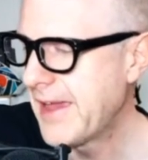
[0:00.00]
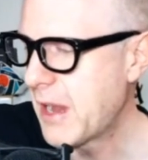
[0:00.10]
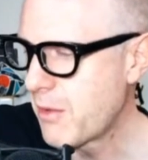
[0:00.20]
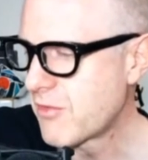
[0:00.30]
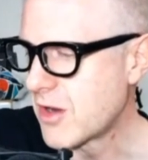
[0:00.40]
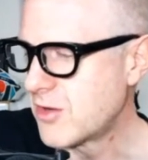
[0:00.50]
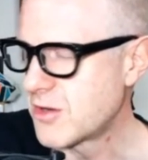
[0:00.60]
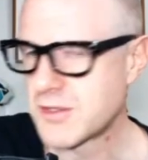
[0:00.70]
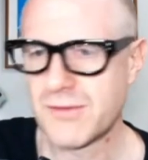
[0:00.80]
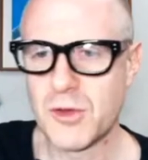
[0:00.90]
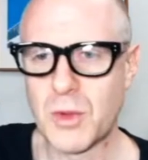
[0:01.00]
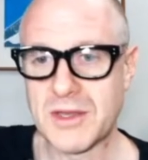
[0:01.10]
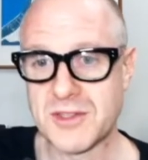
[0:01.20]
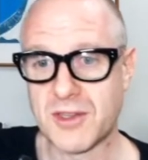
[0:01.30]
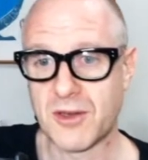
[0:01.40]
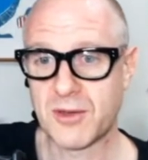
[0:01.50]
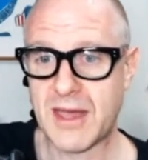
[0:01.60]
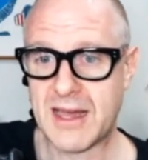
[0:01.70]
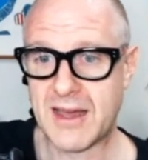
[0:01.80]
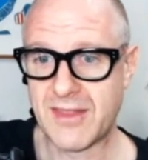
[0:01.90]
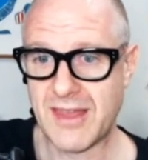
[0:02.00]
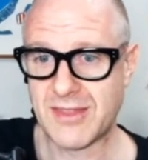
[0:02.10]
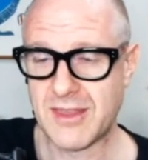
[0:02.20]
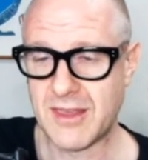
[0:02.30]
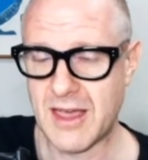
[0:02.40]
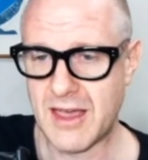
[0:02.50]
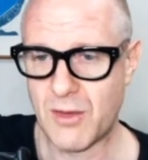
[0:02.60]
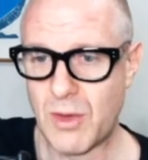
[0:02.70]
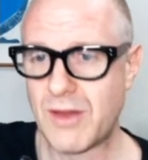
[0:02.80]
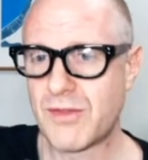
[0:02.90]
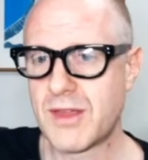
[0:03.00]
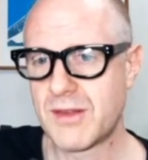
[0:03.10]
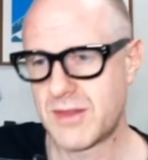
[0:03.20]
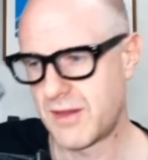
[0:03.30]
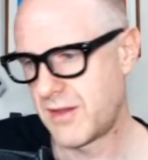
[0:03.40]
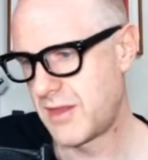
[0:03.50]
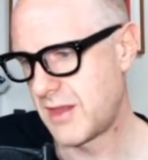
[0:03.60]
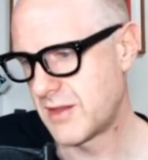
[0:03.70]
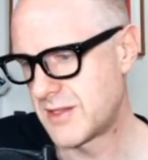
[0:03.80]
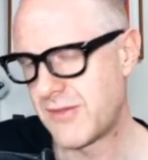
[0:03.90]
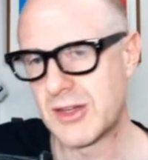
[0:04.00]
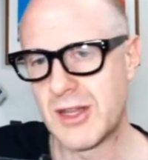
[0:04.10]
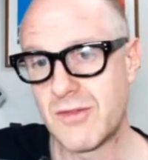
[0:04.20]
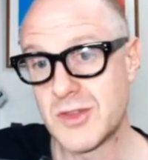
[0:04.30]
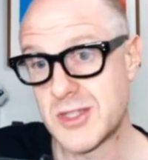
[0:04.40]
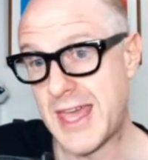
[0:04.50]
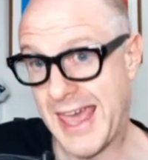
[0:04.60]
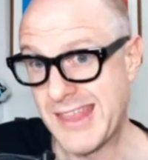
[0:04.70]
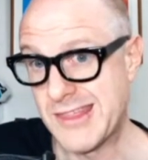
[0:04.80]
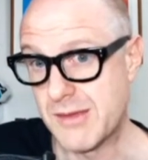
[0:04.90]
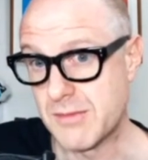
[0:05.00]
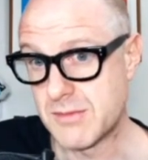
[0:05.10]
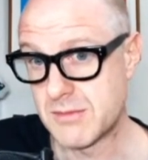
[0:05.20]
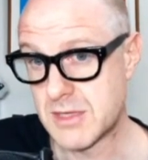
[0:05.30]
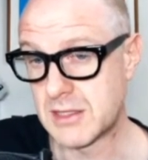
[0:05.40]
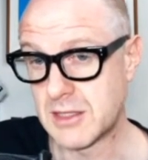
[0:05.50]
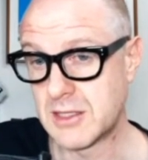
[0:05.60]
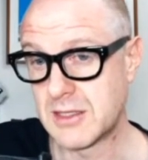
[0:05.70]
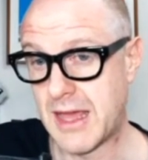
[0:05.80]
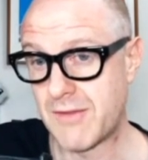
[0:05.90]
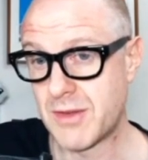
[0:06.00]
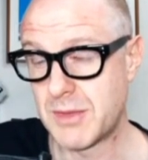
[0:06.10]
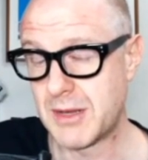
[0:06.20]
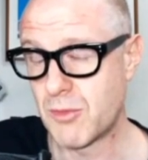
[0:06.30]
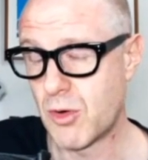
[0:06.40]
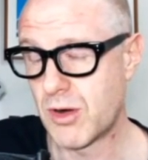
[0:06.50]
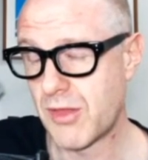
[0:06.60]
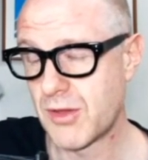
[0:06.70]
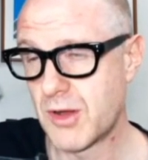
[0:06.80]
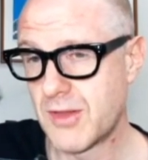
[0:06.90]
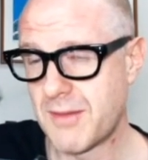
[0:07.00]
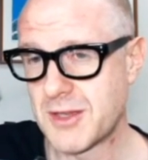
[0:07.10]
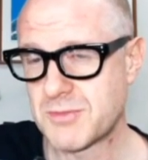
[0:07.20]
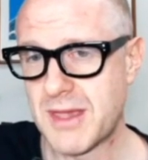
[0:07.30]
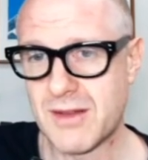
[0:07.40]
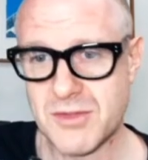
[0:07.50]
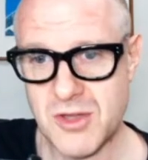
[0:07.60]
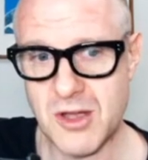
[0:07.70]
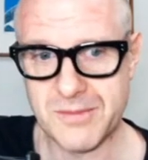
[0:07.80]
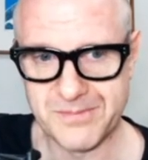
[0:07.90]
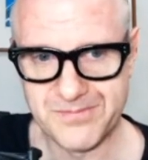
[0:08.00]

However, I noticed a few weeks ago that the one of the 7-Elevens that had them suddenly didn't have them anymore, and I thought, oh, they must be out of stock.